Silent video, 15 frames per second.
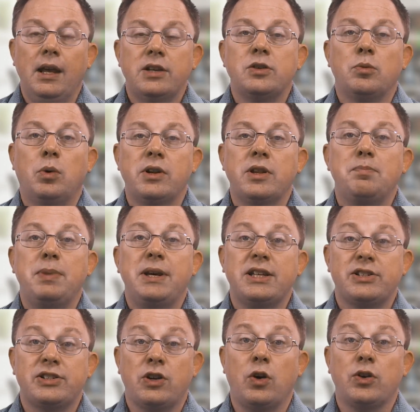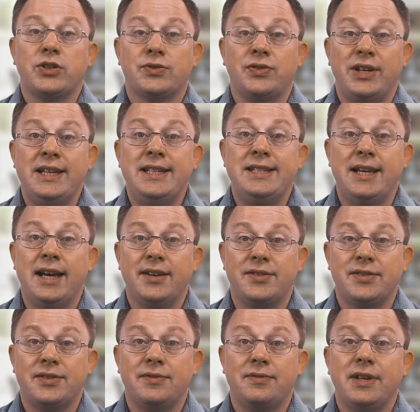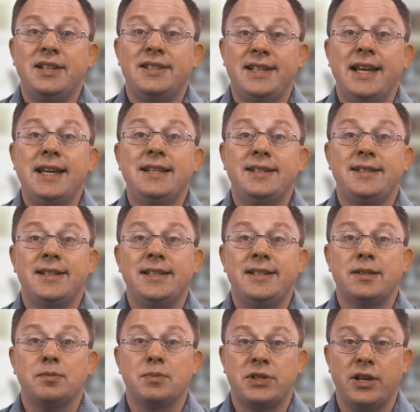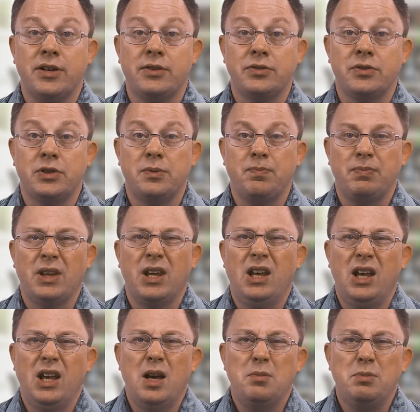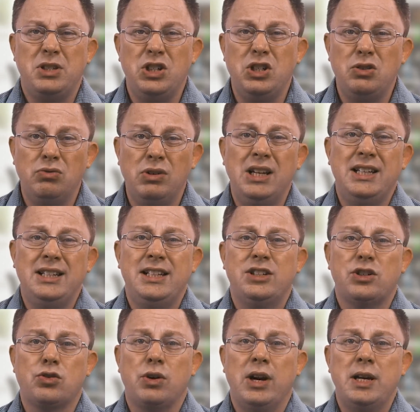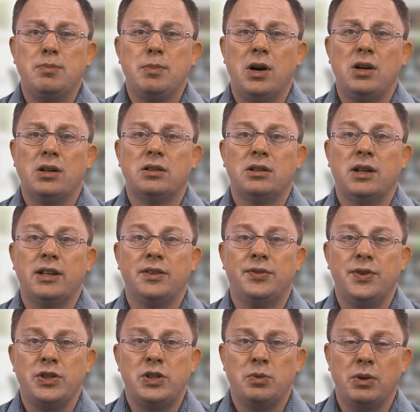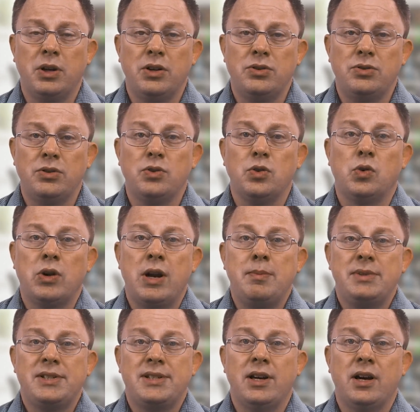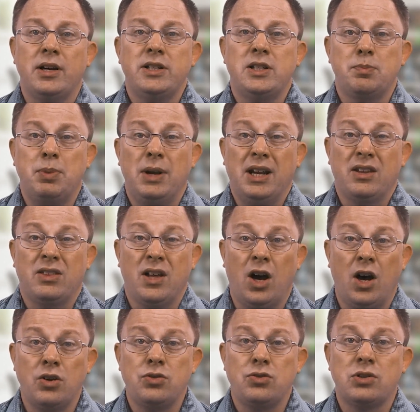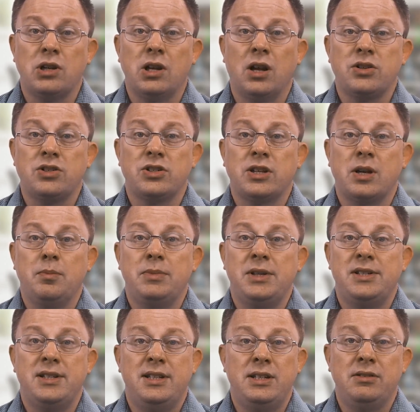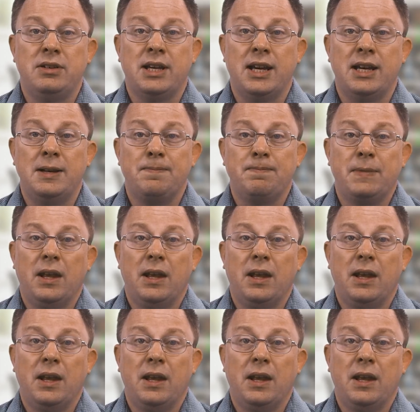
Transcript: So one of the biggest costs for ETFs is the indices themselves. But do you really need a trademark like the FTSE 100 or MSCI to pick the 100 largest companies in the UK?